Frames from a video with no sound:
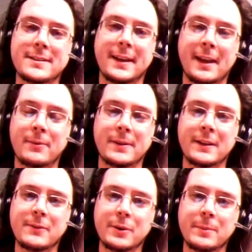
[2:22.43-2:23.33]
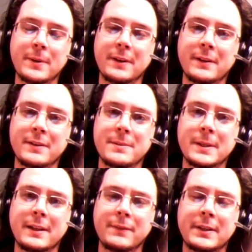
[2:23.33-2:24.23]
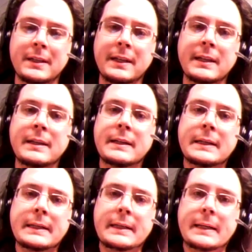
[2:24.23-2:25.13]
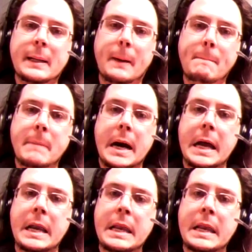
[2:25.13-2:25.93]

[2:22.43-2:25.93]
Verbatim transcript: because I can't really give a good opinion on something I haven't done. But